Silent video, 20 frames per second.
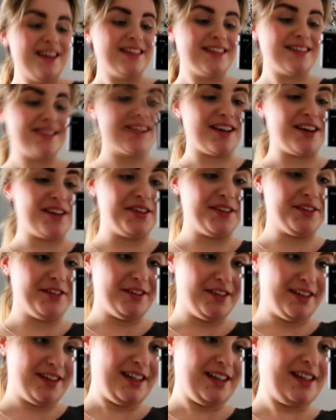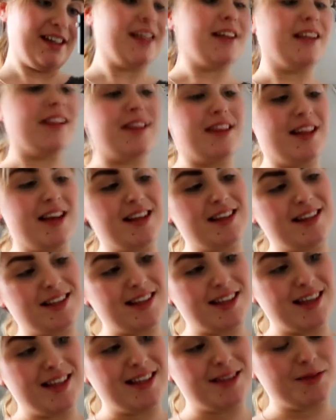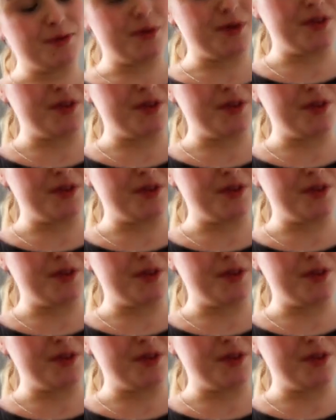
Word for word: So this is